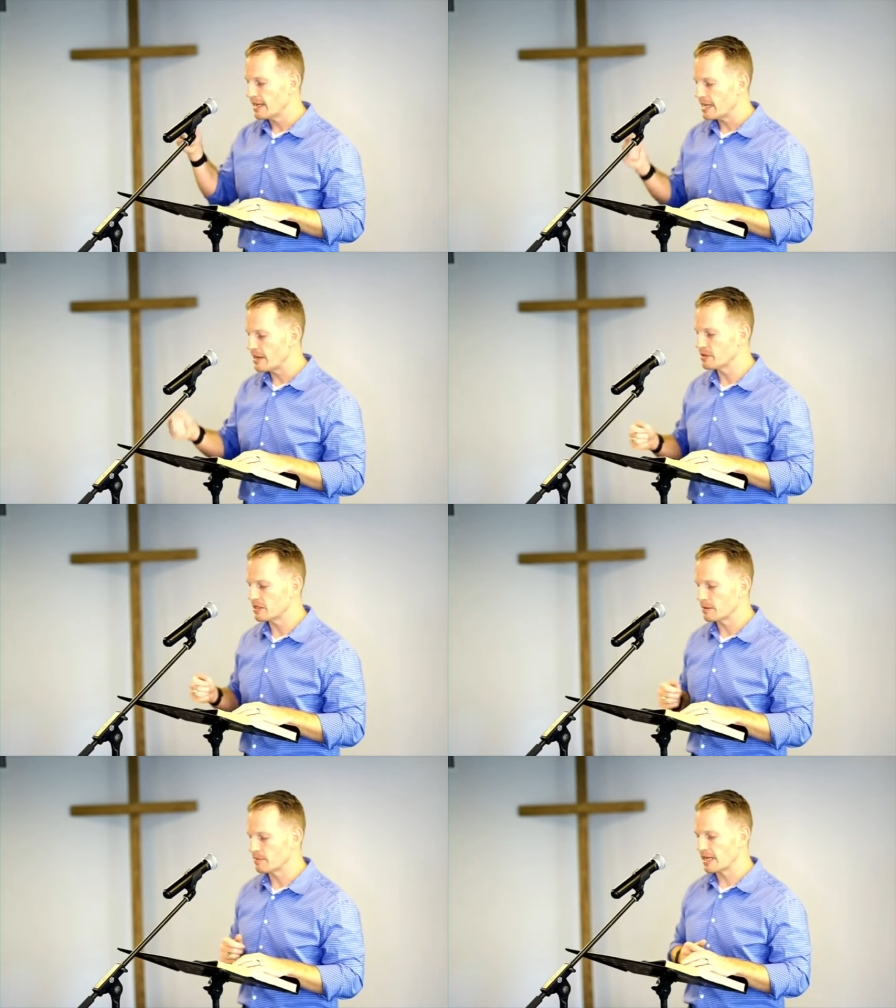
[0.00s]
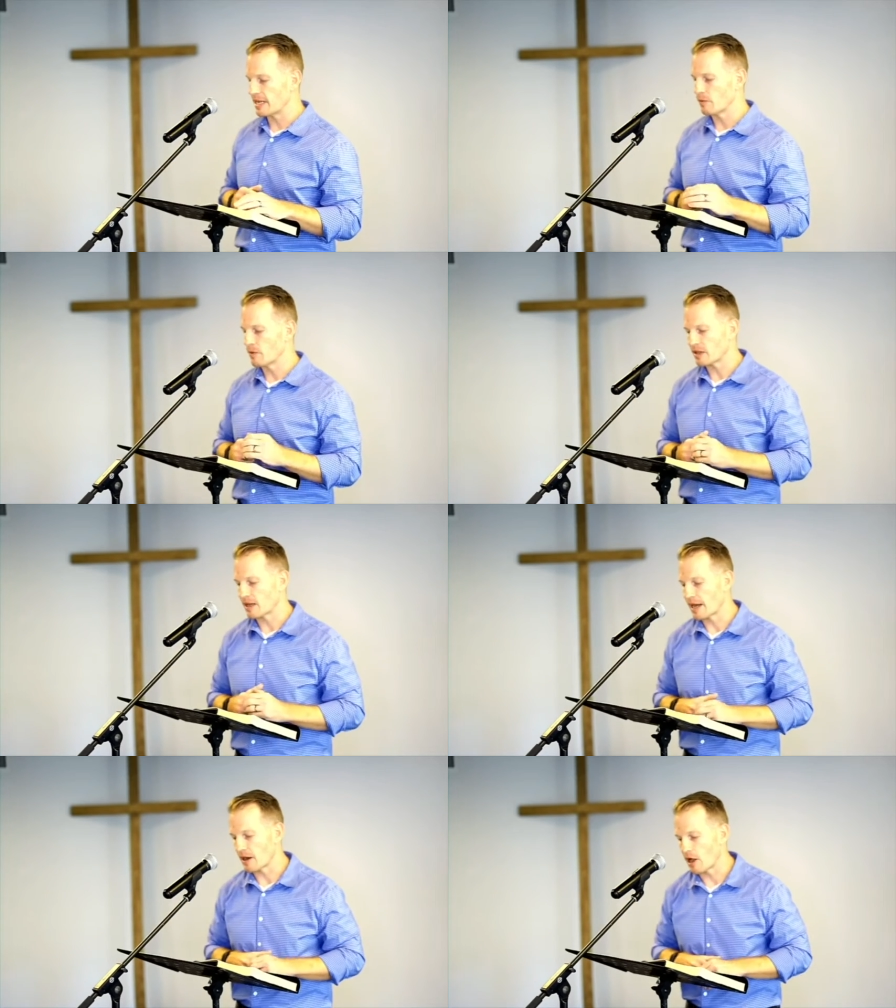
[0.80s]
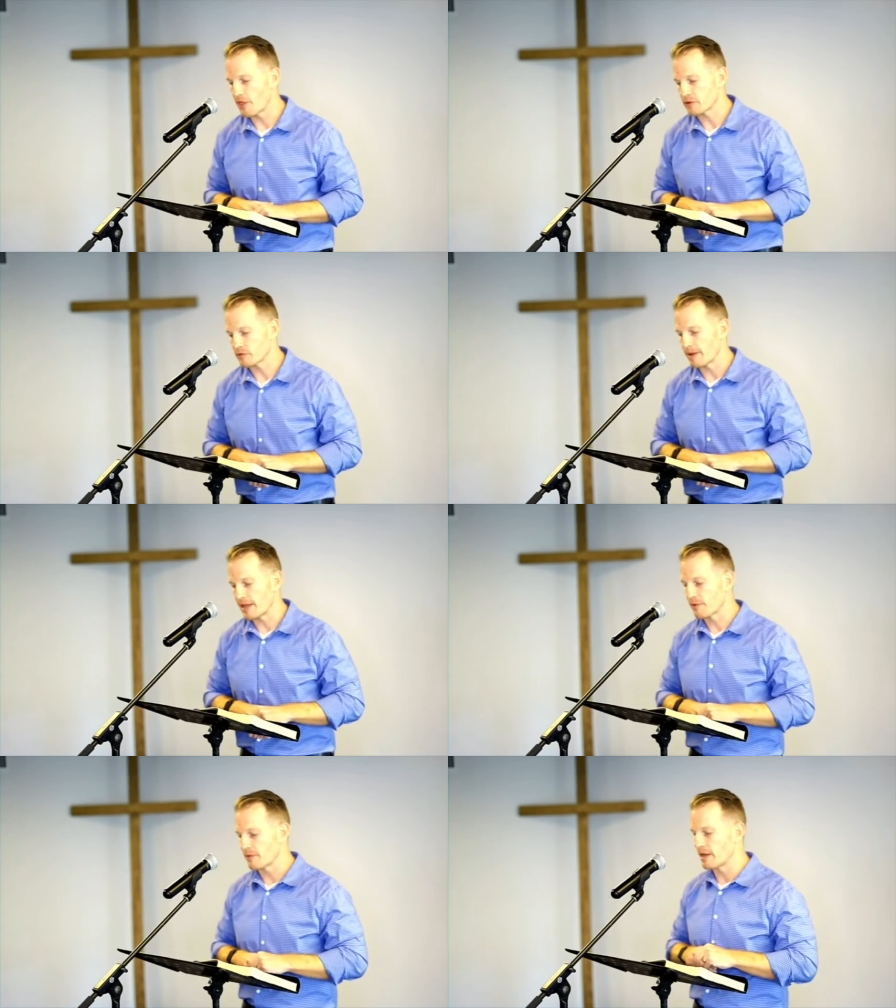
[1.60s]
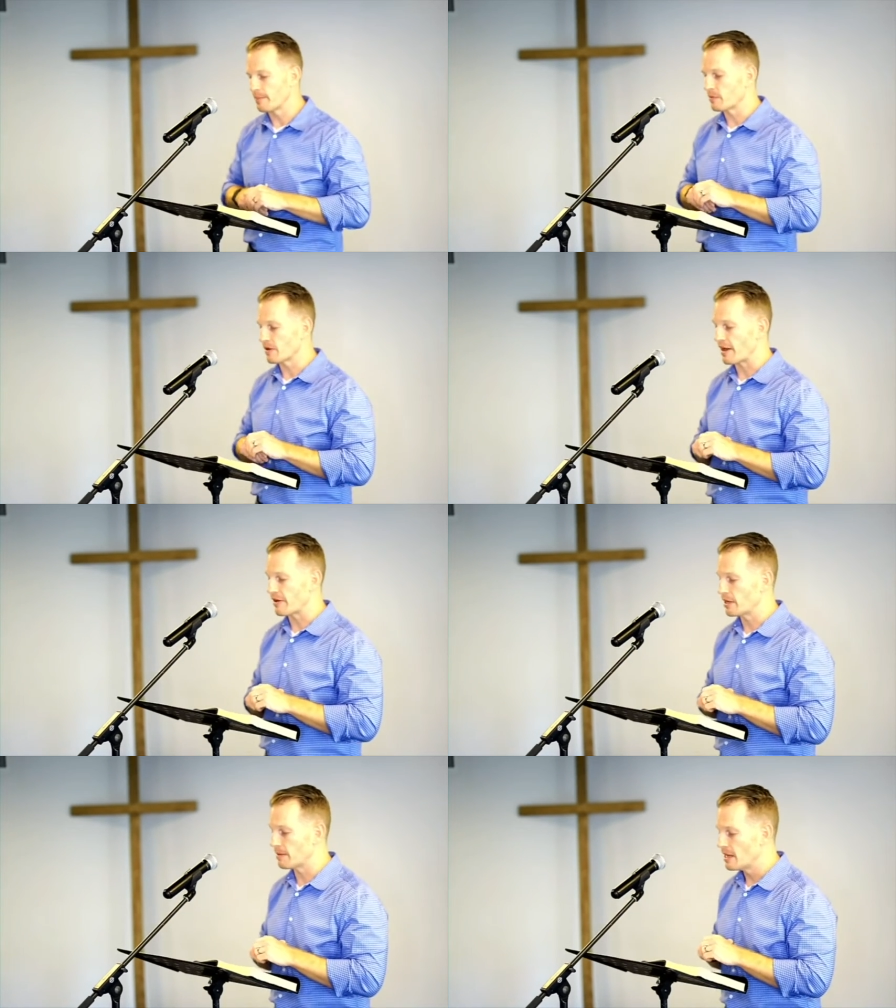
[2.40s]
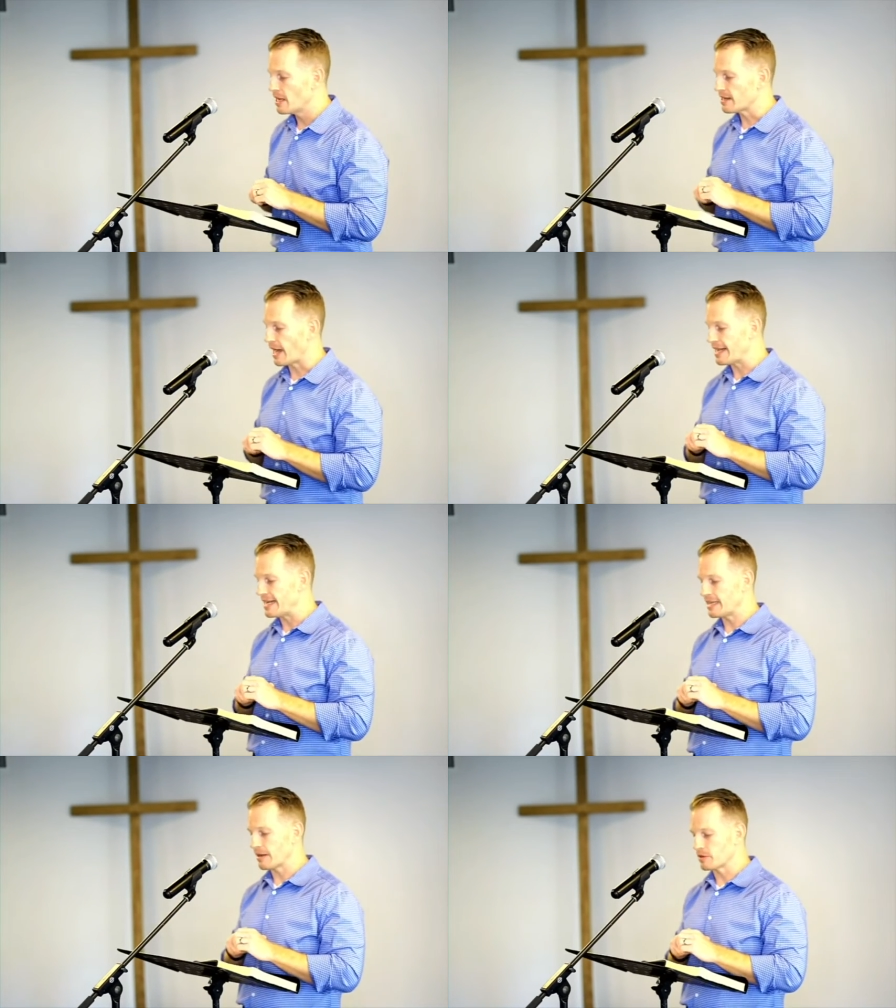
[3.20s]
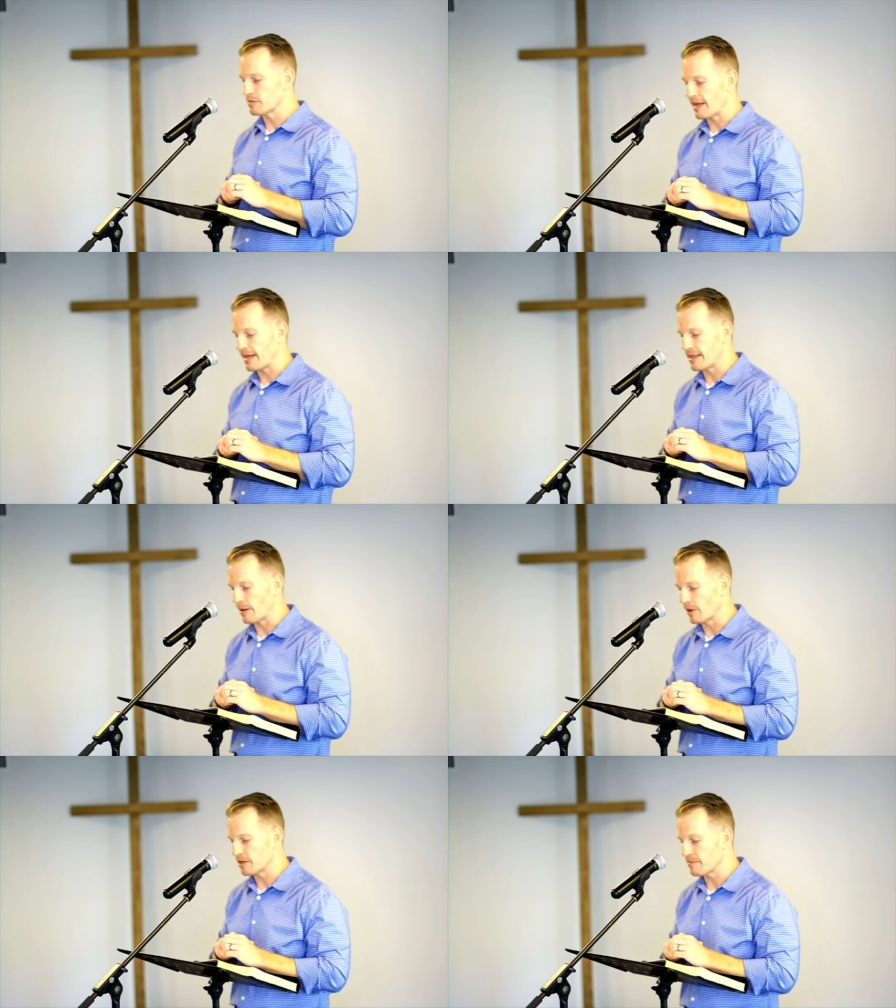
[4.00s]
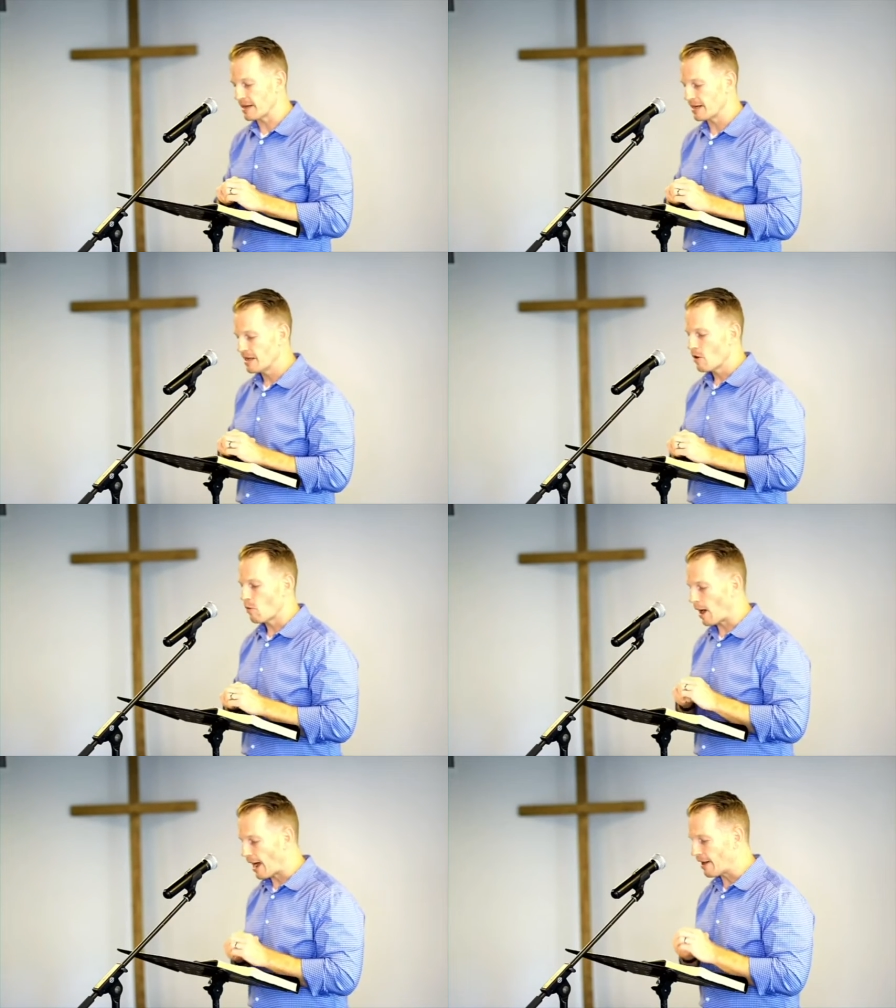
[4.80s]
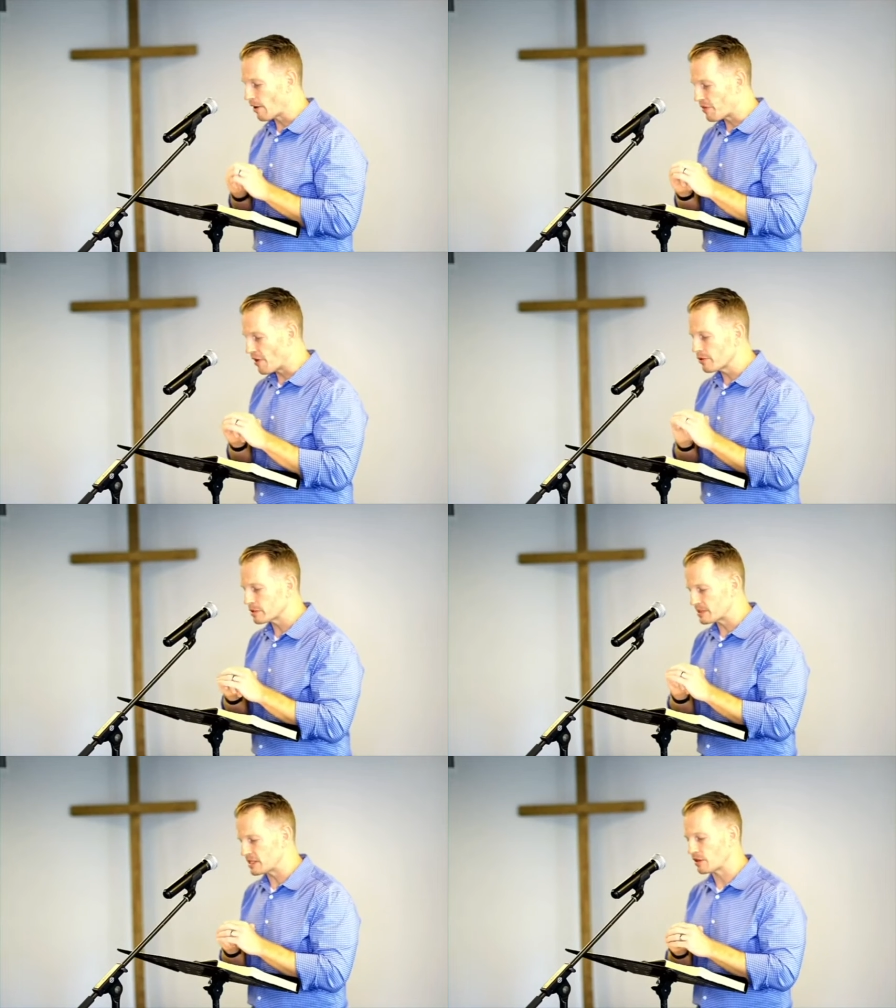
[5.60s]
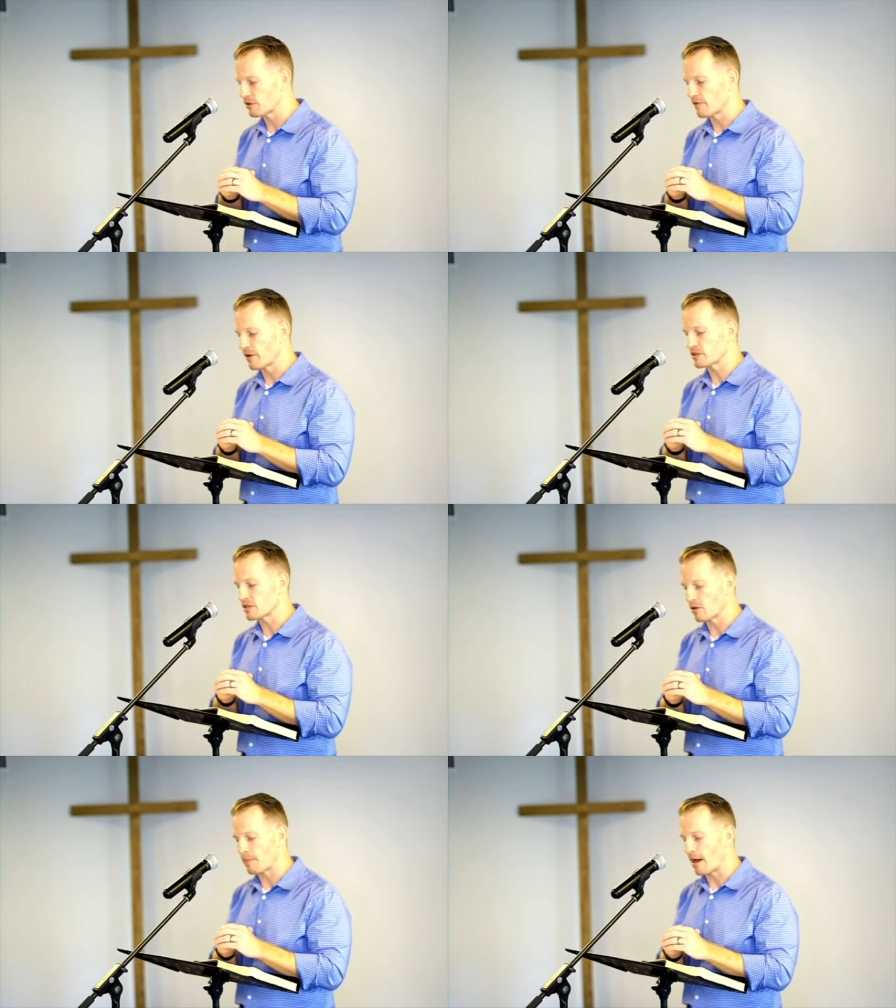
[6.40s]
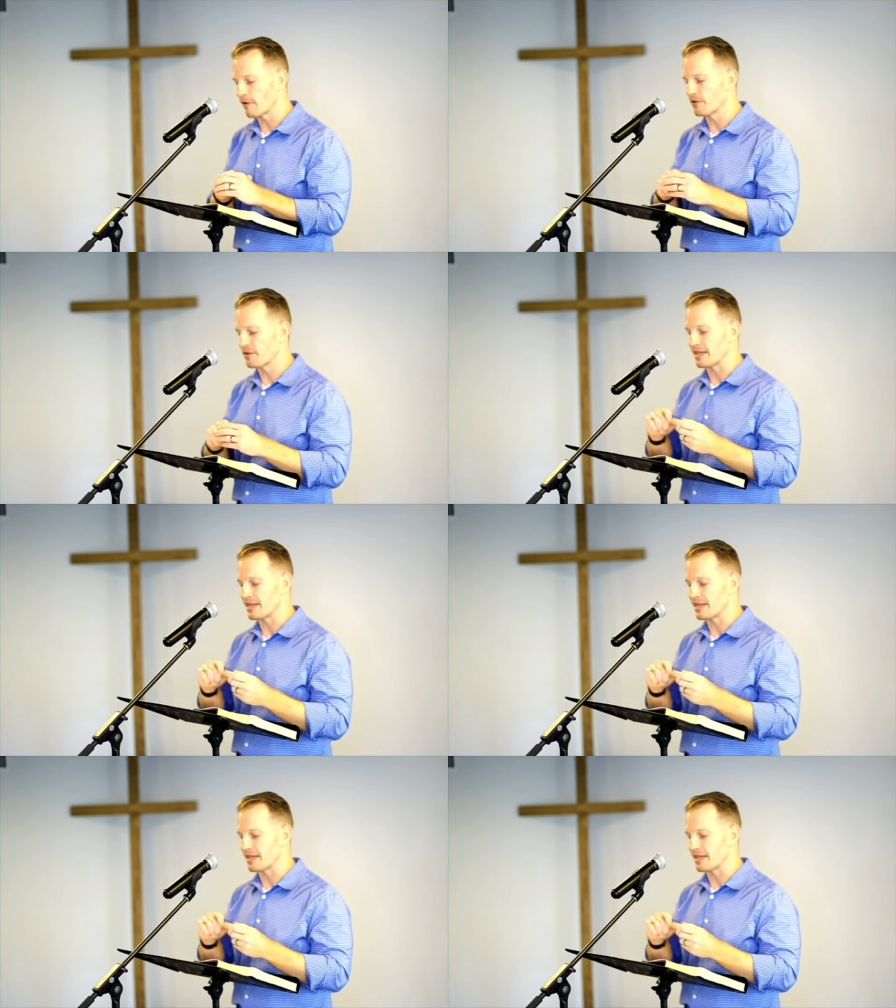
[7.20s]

He was in the beginning with God. All things were made through him, and without him, not anything was made that was made. Why are those particular verses so powerful?